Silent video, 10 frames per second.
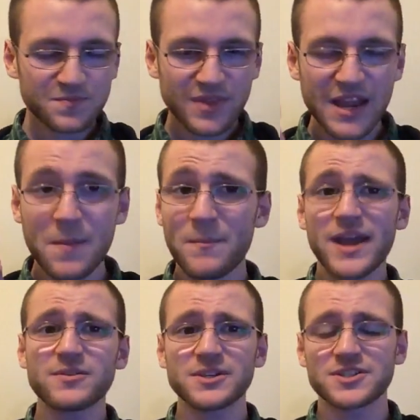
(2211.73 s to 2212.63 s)
The
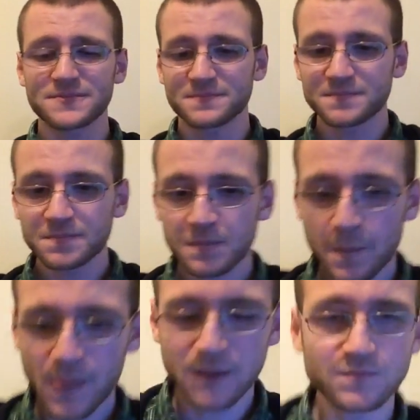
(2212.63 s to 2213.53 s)
main reason,
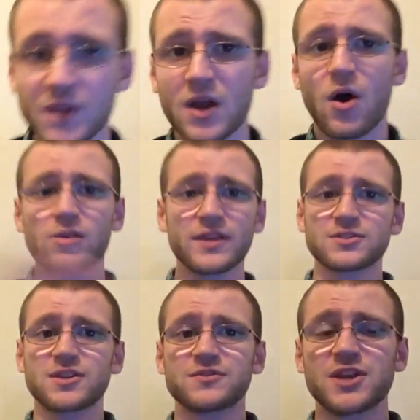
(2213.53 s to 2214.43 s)
all legal
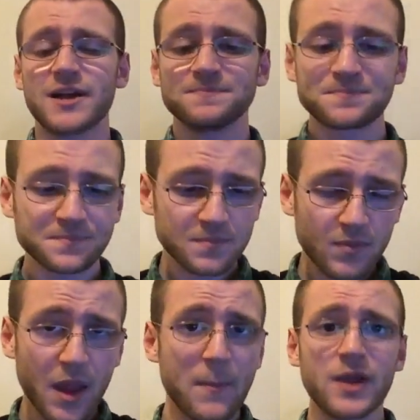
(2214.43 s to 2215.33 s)
stuff aside,
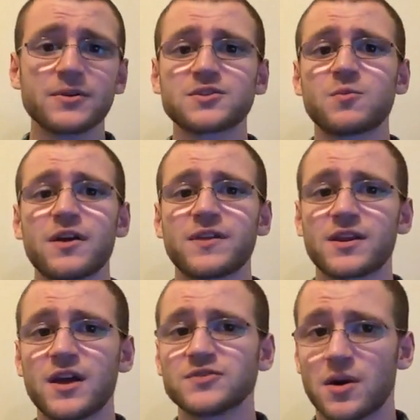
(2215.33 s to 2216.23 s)
main reason why I think
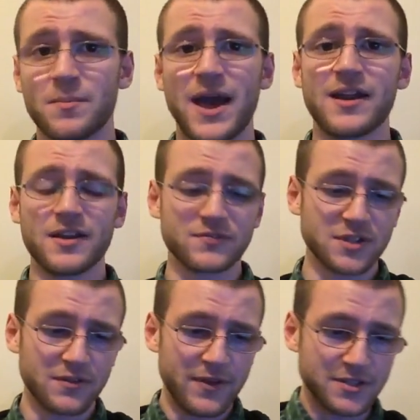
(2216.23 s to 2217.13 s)
knives are a bad idea for
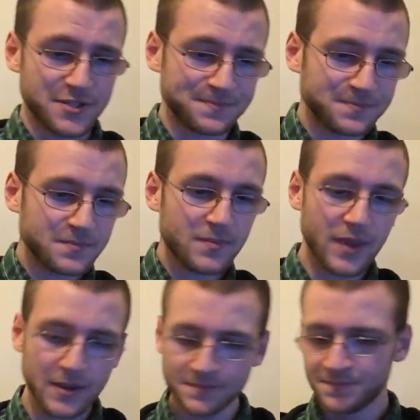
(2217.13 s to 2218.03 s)
self-defense.
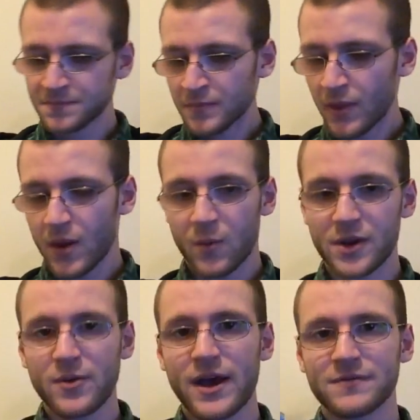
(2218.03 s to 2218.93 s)
When
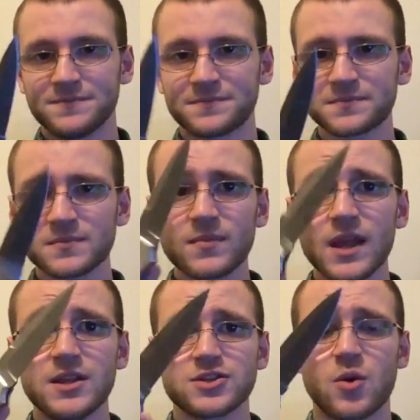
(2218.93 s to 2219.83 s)
you have
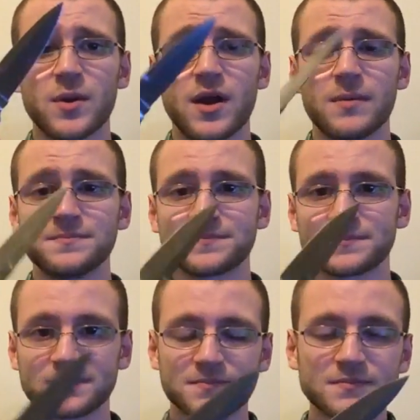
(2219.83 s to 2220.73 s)
this opened up,
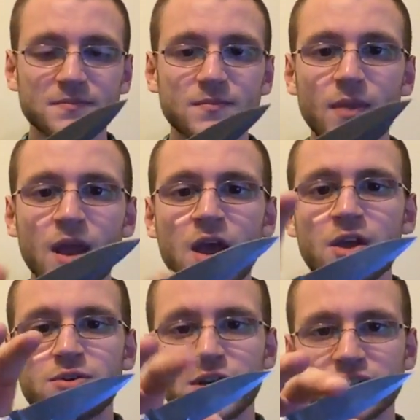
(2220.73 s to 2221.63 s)

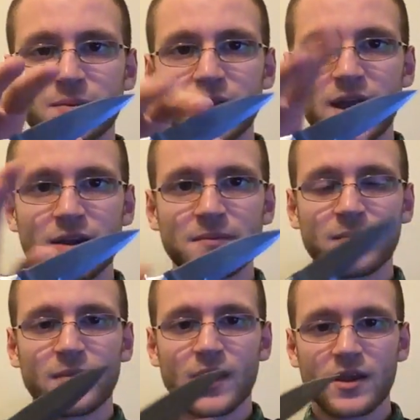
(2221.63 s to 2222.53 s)
you touch the blade,
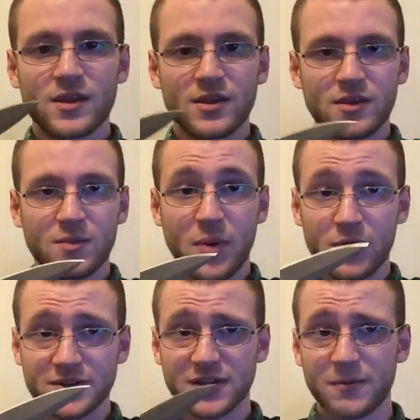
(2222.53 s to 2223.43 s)
you
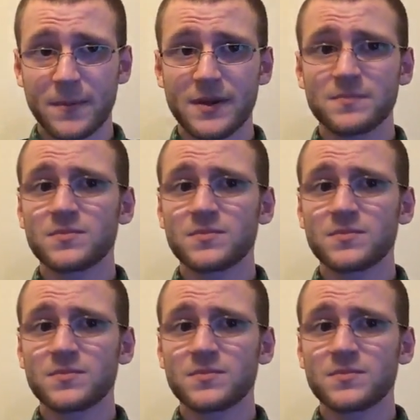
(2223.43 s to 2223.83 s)
poke yourself a bit,